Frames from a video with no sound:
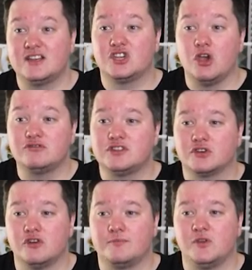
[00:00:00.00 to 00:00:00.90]
go to the
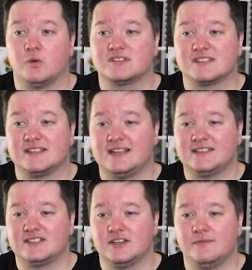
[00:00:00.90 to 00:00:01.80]
group you want to select it
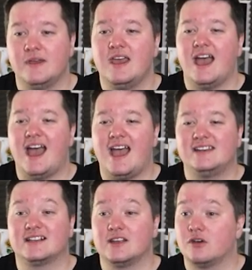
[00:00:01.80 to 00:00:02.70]
to and
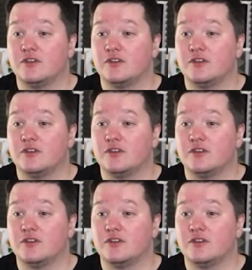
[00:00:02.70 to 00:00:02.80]
click on the